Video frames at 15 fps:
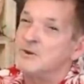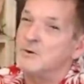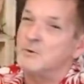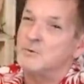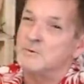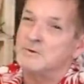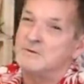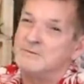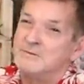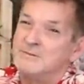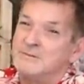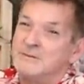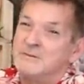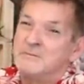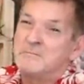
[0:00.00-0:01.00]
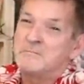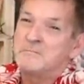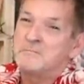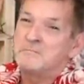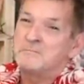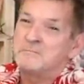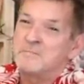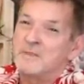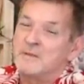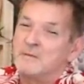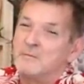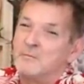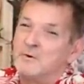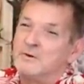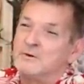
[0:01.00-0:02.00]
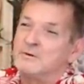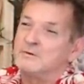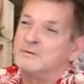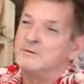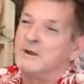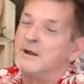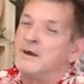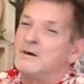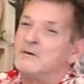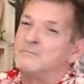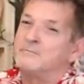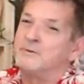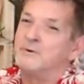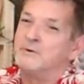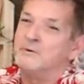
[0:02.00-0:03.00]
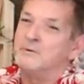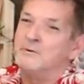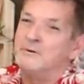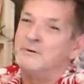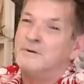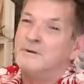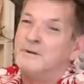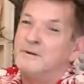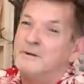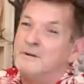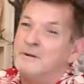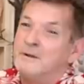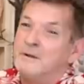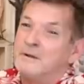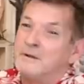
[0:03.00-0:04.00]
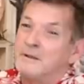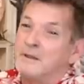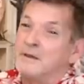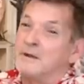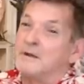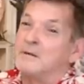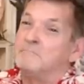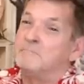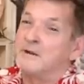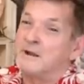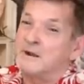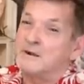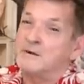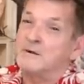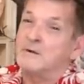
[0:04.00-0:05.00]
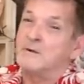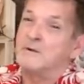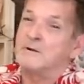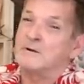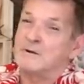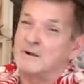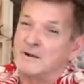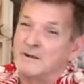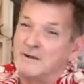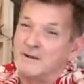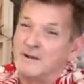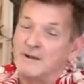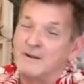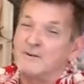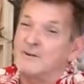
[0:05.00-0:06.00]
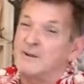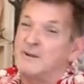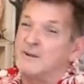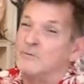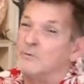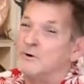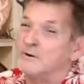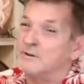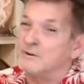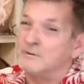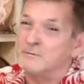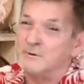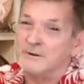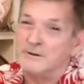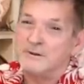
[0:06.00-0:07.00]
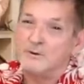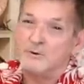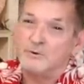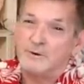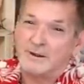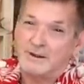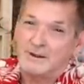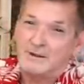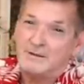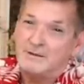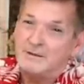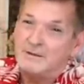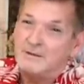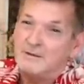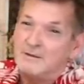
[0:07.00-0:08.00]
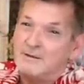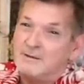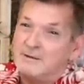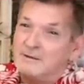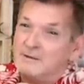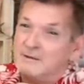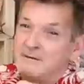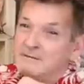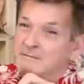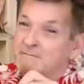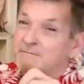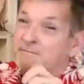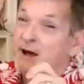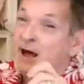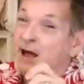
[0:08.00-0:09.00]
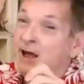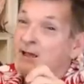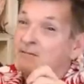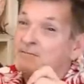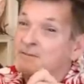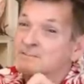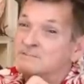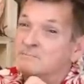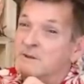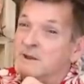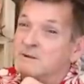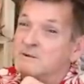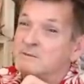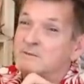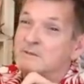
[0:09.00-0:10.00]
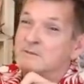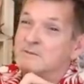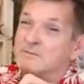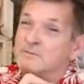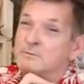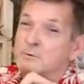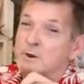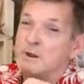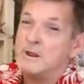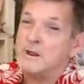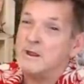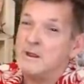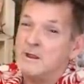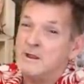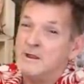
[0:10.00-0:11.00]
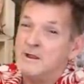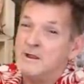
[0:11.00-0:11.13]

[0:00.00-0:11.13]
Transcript: note will help you get a better look. I don't care what you're redoing. Five is better than three.